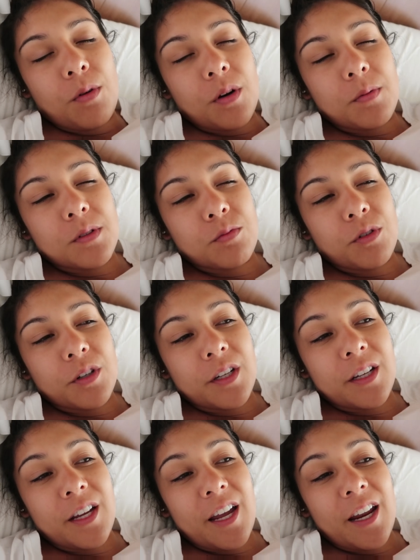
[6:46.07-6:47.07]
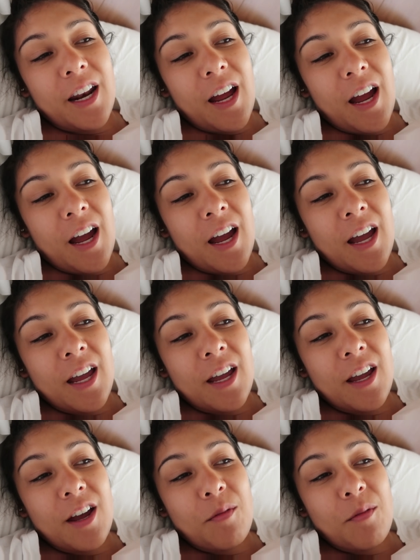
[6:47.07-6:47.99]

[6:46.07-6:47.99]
I woke up this morning and I,